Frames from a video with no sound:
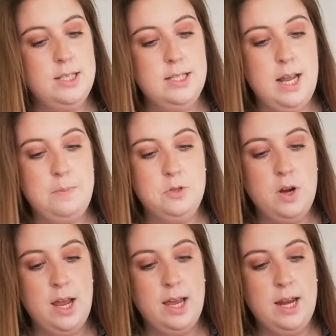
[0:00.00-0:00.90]

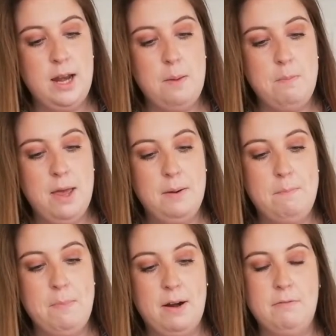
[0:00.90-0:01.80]
Snapdragon Madam
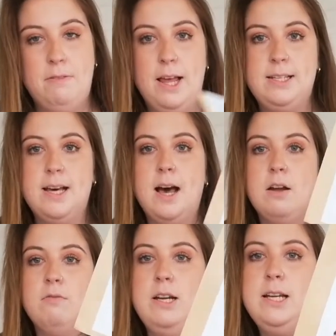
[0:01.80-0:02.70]
Butterfly Dark
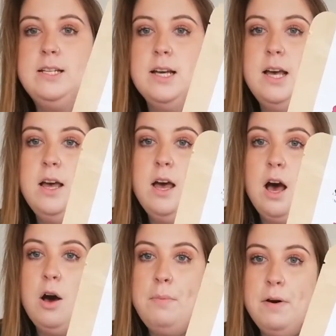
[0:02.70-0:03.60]
Red.
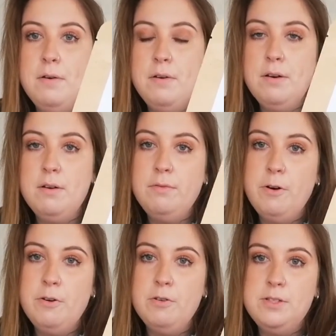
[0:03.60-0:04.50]
I'll put
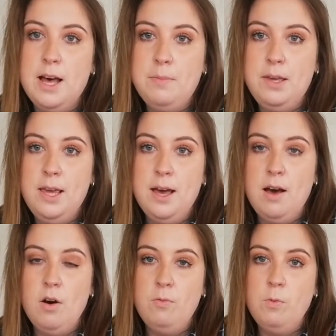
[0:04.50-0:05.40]
photos up here
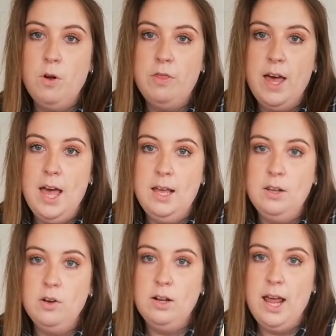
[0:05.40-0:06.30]
of what they
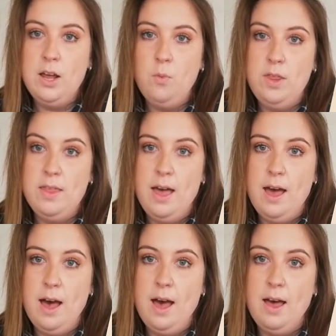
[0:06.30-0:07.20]
look like when they
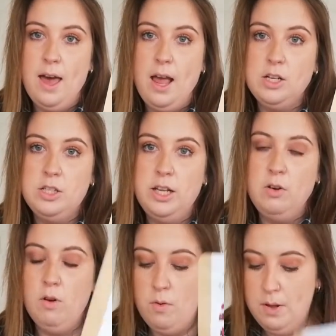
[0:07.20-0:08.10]
are actually
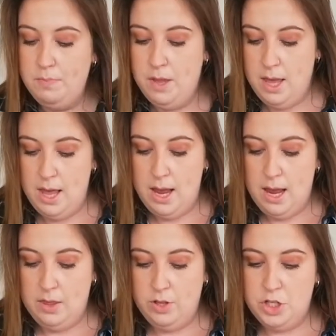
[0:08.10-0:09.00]
grown,
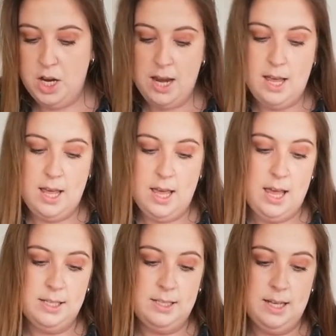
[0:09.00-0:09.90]
and the China
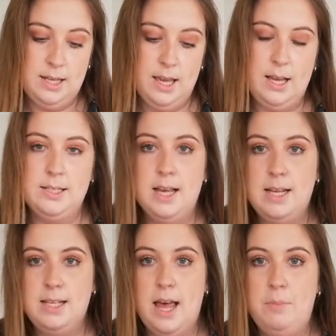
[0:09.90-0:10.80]
Aster King
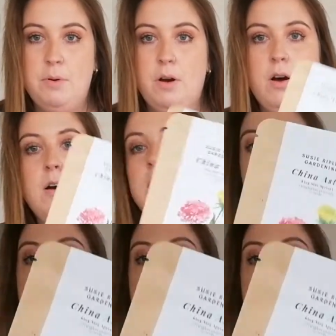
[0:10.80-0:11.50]
Size Apricot,